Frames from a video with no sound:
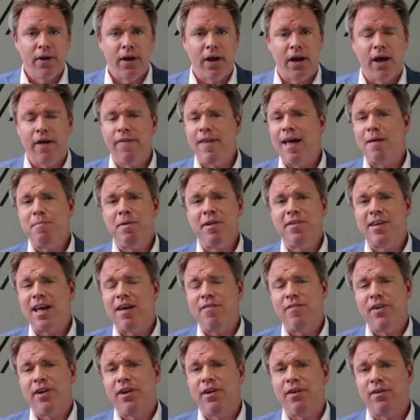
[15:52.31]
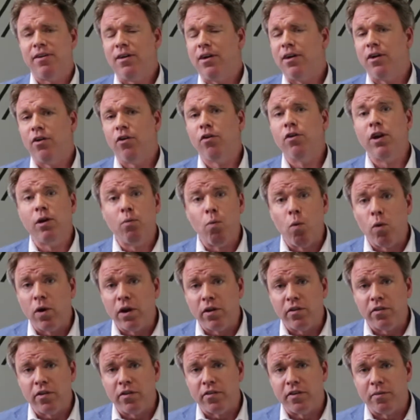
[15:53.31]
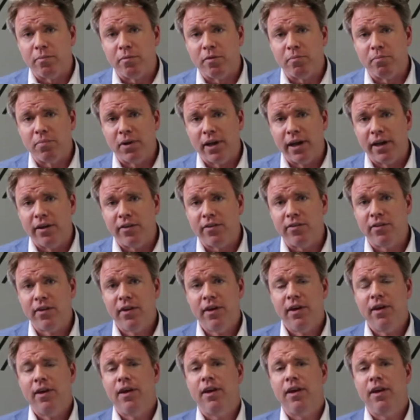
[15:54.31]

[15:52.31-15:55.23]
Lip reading: And that means having early warning systems in place.